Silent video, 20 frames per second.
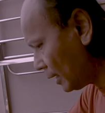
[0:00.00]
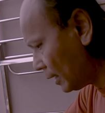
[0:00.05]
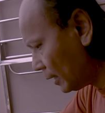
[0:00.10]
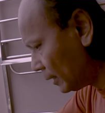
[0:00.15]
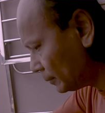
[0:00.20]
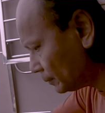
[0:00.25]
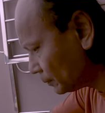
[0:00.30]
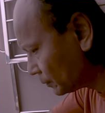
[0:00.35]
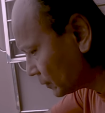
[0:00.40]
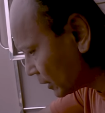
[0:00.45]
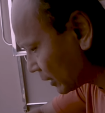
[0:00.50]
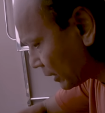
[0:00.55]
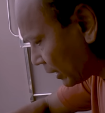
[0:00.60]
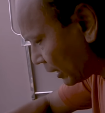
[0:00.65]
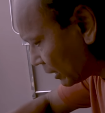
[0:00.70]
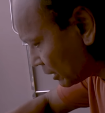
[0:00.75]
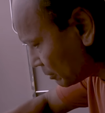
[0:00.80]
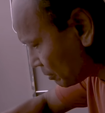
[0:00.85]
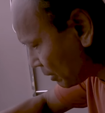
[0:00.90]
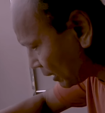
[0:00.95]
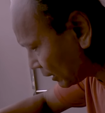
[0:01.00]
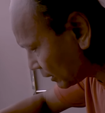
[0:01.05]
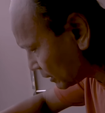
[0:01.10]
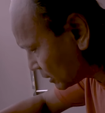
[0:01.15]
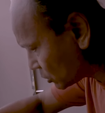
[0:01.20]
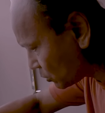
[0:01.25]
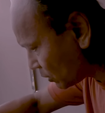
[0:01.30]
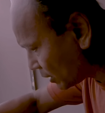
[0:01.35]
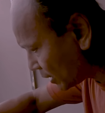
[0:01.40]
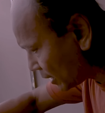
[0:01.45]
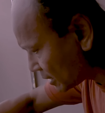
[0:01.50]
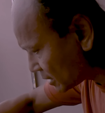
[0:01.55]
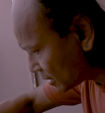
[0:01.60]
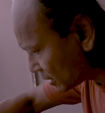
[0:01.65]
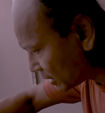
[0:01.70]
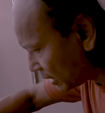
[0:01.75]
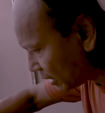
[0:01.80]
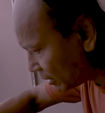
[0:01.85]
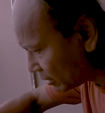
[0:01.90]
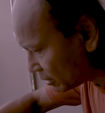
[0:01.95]
the carry bag. This one has
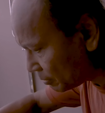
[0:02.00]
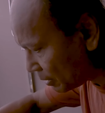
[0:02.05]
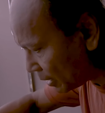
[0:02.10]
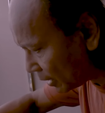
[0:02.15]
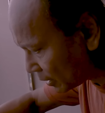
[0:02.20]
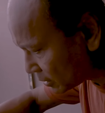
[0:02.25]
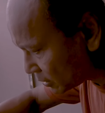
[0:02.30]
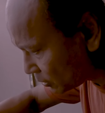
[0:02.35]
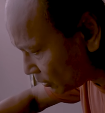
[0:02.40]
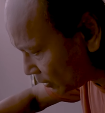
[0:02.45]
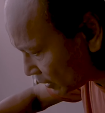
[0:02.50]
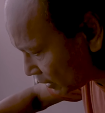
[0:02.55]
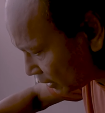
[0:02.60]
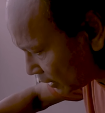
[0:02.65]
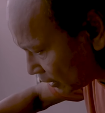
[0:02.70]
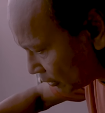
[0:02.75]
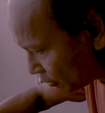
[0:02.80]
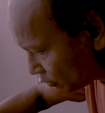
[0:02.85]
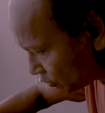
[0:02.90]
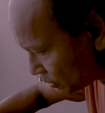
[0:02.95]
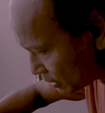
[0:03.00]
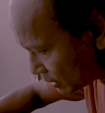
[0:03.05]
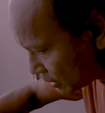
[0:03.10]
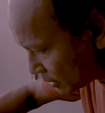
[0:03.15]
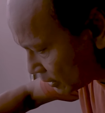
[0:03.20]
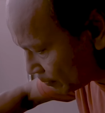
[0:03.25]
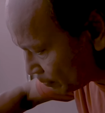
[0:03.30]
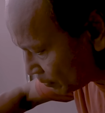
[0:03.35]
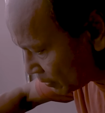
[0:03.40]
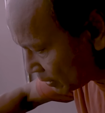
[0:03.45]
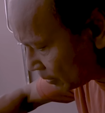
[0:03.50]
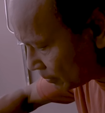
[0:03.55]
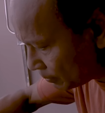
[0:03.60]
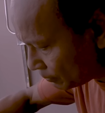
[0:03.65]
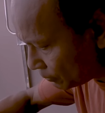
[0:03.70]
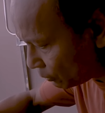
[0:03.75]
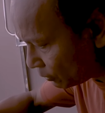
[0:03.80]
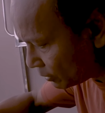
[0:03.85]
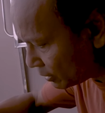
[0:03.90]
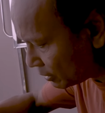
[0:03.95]
a carry bag, so I can always
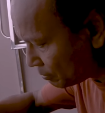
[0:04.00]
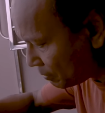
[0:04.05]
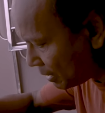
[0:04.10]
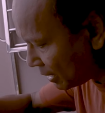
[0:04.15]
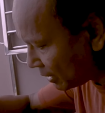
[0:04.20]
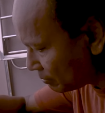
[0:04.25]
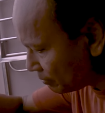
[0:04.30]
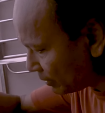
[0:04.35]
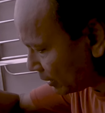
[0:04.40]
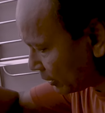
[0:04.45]
put in the back of